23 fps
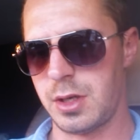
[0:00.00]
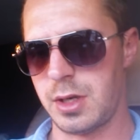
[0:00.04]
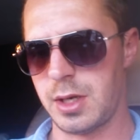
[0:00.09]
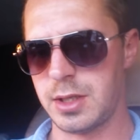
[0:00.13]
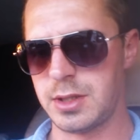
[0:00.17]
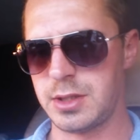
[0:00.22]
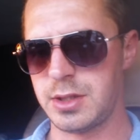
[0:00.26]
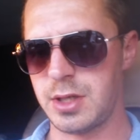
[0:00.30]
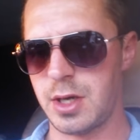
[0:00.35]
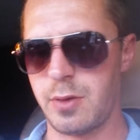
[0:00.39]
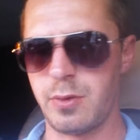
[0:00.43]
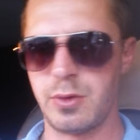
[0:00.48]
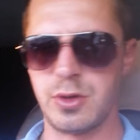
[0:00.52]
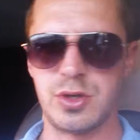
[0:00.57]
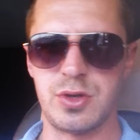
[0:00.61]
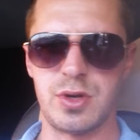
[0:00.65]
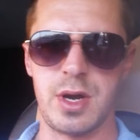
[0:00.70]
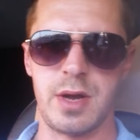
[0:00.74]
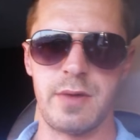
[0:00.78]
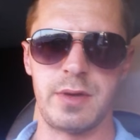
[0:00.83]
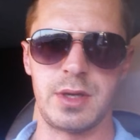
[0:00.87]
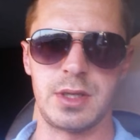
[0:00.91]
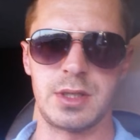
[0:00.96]
Let's start with
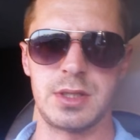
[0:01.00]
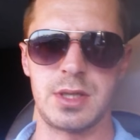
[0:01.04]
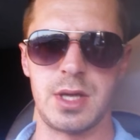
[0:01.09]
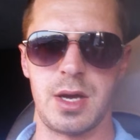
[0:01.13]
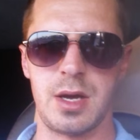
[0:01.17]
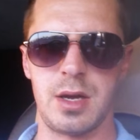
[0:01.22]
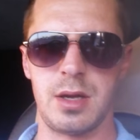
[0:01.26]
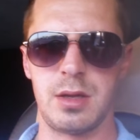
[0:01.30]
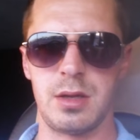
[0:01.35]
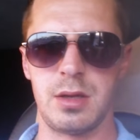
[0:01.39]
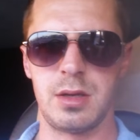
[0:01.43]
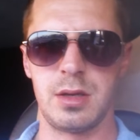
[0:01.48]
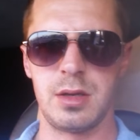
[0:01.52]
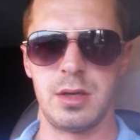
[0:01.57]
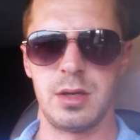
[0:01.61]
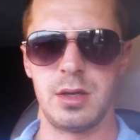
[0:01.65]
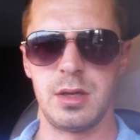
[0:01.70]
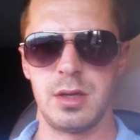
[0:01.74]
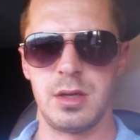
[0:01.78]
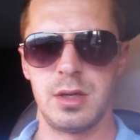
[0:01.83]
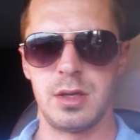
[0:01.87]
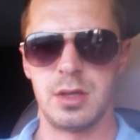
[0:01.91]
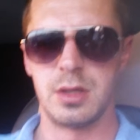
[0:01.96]
driving style.
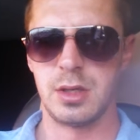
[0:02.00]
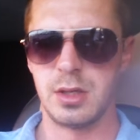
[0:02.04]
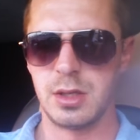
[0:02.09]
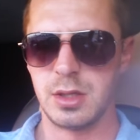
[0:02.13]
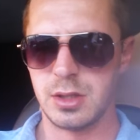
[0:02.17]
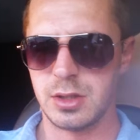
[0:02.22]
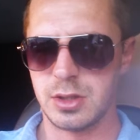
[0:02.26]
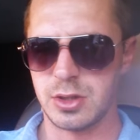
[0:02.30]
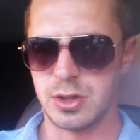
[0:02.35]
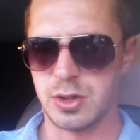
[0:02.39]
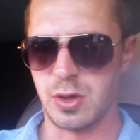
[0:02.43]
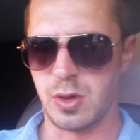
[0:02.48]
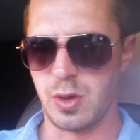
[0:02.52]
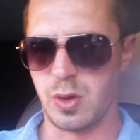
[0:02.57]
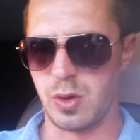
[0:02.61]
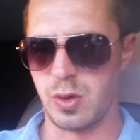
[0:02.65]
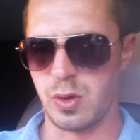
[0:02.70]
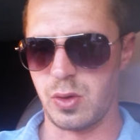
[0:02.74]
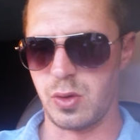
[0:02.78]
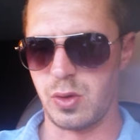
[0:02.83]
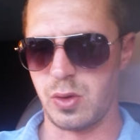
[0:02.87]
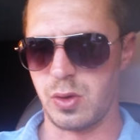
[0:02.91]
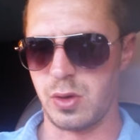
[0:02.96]

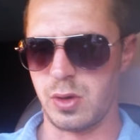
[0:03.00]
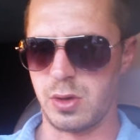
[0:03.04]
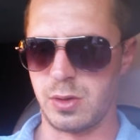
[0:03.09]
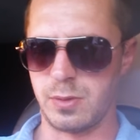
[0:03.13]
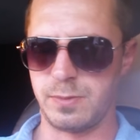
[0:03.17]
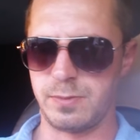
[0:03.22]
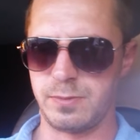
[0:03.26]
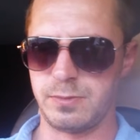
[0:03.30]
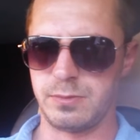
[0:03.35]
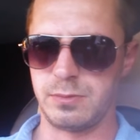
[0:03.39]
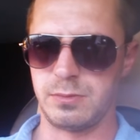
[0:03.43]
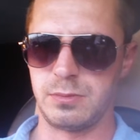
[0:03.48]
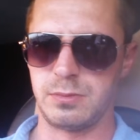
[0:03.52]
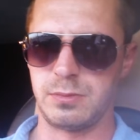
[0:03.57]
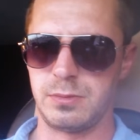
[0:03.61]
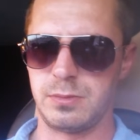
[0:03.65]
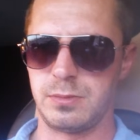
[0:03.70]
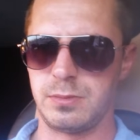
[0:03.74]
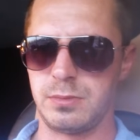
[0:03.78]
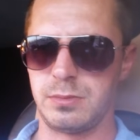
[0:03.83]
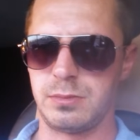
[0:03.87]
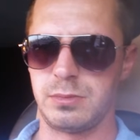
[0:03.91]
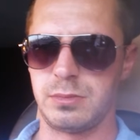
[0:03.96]
So
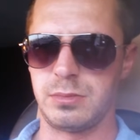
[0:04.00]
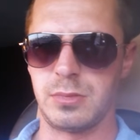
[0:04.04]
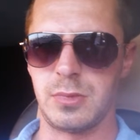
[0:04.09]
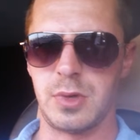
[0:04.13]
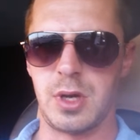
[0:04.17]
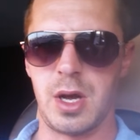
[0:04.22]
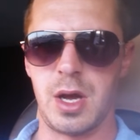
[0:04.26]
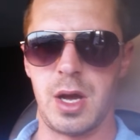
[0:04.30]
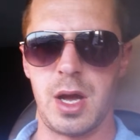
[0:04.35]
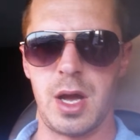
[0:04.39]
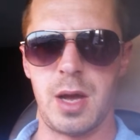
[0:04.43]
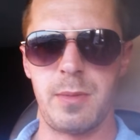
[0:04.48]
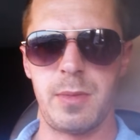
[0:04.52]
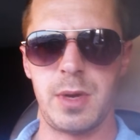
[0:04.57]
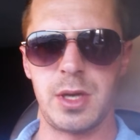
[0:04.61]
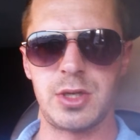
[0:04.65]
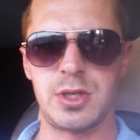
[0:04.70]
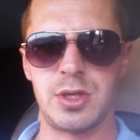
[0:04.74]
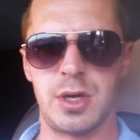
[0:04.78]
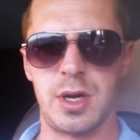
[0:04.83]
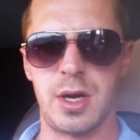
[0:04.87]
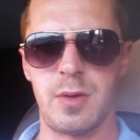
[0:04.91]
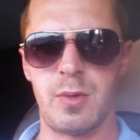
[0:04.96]
I make
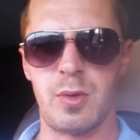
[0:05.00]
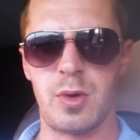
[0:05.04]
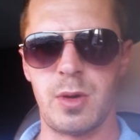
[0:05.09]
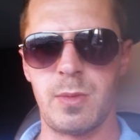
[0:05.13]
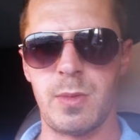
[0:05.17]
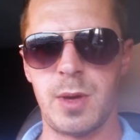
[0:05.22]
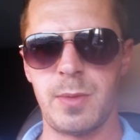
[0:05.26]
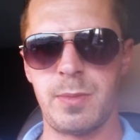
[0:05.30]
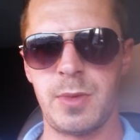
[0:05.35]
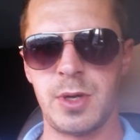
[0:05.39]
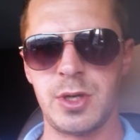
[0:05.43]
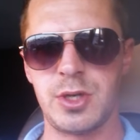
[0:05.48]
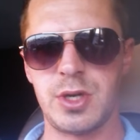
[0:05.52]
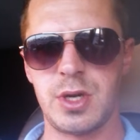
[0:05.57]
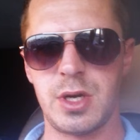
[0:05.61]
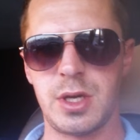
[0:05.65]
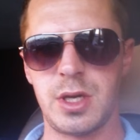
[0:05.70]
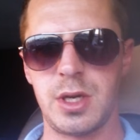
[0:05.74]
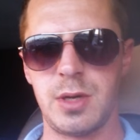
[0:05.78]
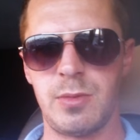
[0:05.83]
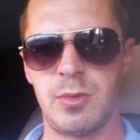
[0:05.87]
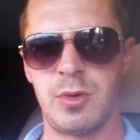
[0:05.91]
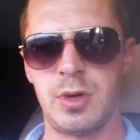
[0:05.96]
sure I warm up my
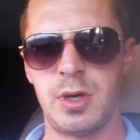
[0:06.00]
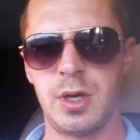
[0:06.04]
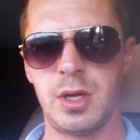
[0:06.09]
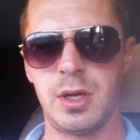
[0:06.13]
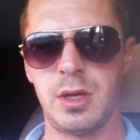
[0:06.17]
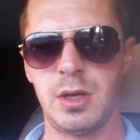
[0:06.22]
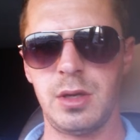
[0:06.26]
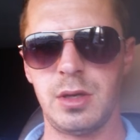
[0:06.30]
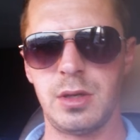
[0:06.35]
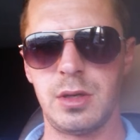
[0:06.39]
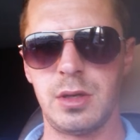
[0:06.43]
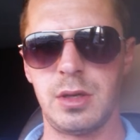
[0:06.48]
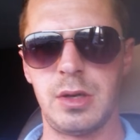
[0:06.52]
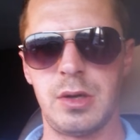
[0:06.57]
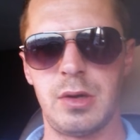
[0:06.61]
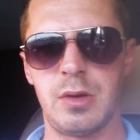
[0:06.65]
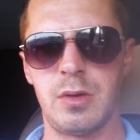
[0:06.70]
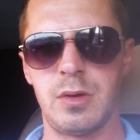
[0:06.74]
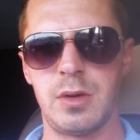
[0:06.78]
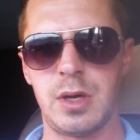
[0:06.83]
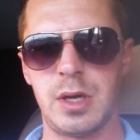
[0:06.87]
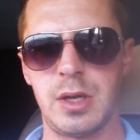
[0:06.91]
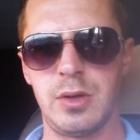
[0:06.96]
truck in the morning. You
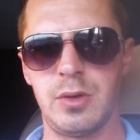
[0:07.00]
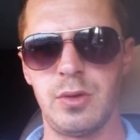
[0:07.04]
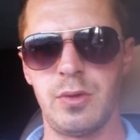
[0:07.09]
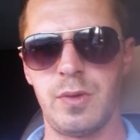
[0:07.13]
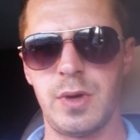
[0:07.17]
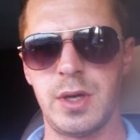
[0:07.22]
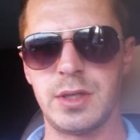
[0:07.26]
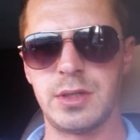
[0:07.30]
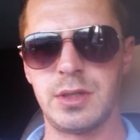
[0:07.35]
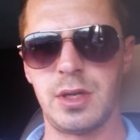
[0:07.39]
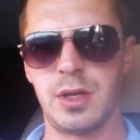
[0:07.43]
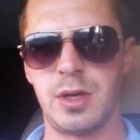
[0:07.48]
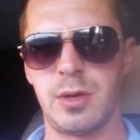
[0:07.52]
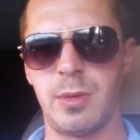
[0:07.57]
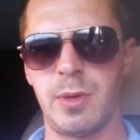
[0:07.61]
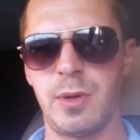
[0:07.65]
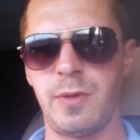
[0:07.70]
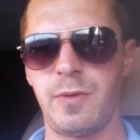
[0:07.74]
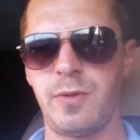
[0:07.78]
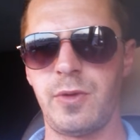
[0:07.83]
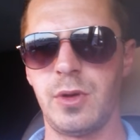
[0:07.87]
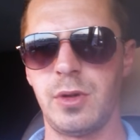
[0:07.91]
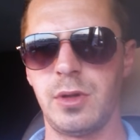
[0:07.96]
know, I do waste a little
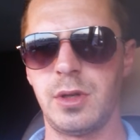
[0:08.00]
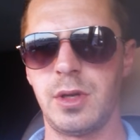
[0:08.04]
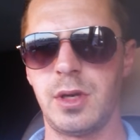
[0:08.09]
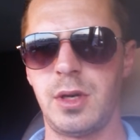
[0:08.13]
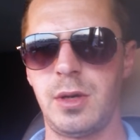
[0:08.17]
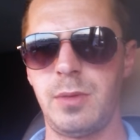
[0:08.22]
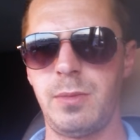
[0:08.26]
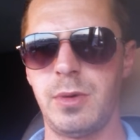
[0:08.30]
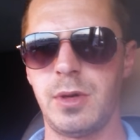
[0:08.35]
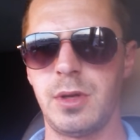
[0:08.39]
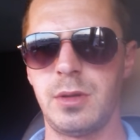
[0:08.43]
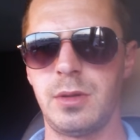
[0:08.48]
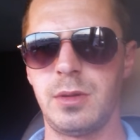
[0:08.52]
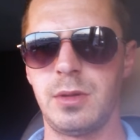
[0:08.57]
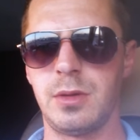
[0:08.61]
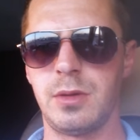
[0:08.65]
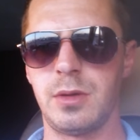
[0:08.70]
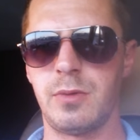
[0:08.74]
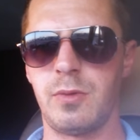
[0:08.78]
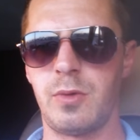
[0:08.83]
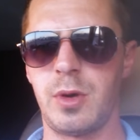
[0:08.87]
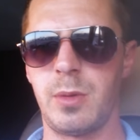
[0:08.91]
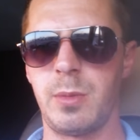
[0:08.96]
bit of fuel there, but
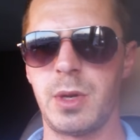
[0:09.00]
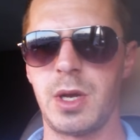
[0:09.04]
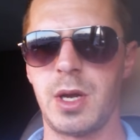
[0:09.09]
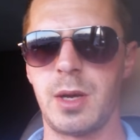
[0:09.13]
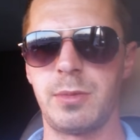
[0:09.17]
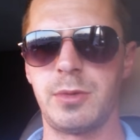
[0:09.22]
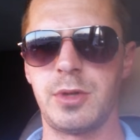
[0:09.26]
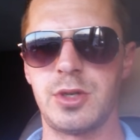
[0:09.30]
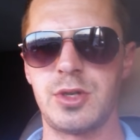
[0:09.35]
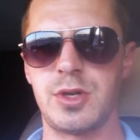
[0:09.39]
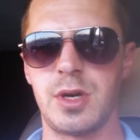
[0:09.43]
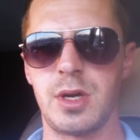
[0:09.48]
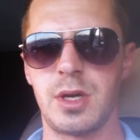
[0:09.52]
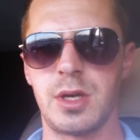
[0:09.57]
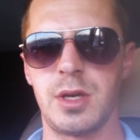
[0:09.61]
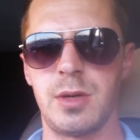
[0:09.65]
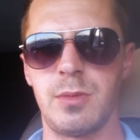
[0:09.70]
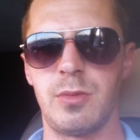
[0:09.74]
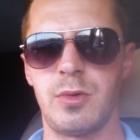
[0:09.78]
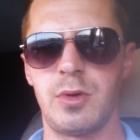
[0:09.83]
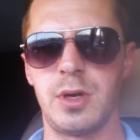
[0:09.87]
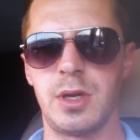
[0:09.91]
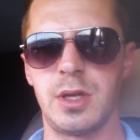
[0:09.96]
warming up the truck in
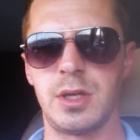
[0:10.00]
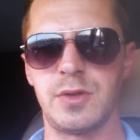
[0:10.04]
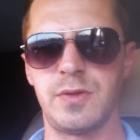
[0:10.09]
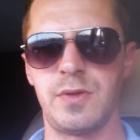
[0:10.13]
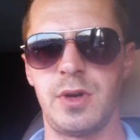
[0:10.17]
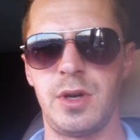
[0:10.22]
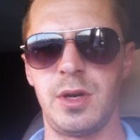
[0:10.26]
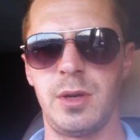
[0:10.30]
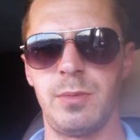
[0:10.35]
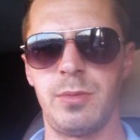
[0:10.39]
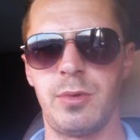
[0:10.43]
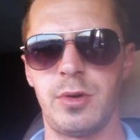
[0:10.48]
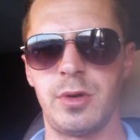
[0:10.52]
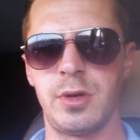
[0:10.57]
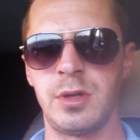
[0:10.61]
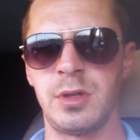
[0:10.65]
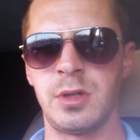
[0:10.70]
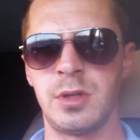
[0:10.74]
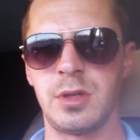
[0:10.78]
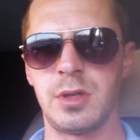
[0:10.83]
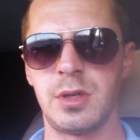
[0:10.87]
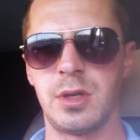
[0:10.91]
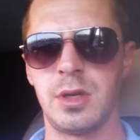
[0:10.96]
the morning is very
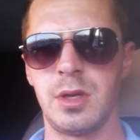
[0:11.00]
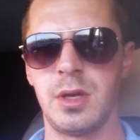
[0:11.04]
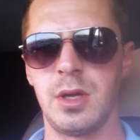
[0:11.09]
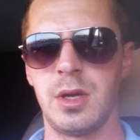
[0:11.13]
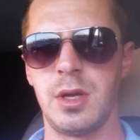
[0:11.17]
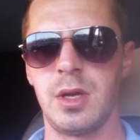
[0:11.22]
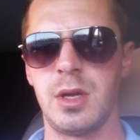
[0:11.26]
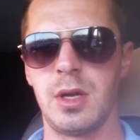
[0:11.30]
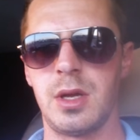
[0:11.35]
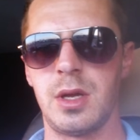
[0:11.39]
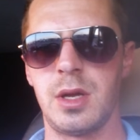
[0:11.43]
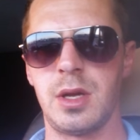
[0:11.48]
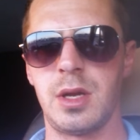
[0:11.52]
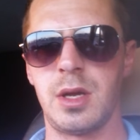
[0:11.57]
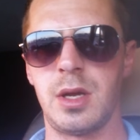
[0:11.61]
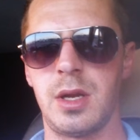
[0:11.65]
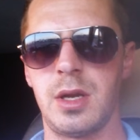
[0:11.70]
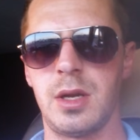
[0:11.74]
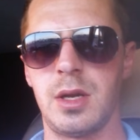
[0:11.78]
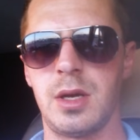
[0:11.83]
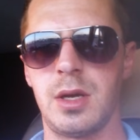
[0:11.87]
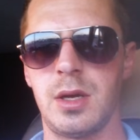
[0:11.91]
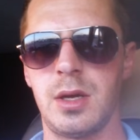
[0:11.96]
important.
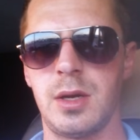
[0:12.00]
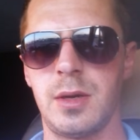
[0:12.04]
And